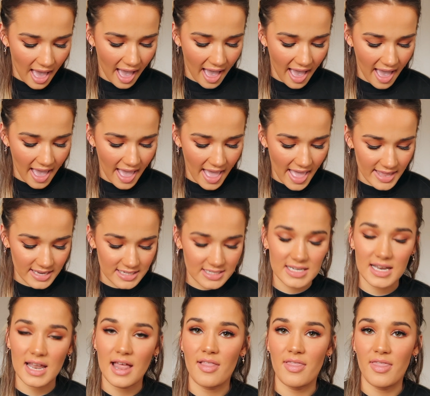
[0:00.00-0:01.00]

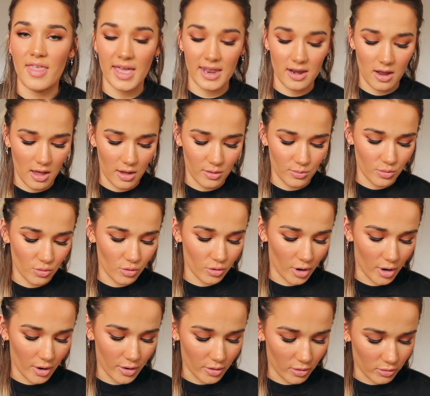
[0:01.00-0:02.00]
and then I will
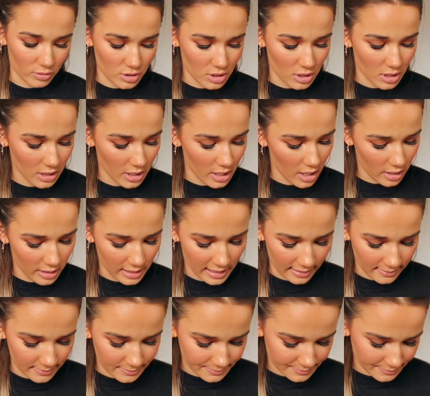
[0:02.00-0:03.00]
go on to the curling.